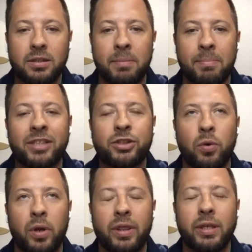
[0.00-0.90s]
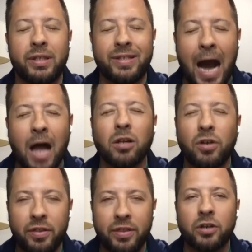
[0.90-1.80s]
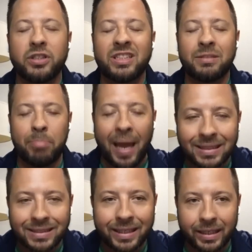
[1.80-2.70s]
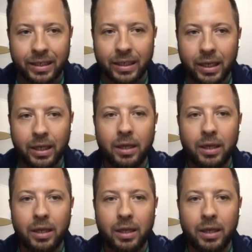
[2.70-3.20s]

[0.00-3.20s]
to make sure the dollar they're spending,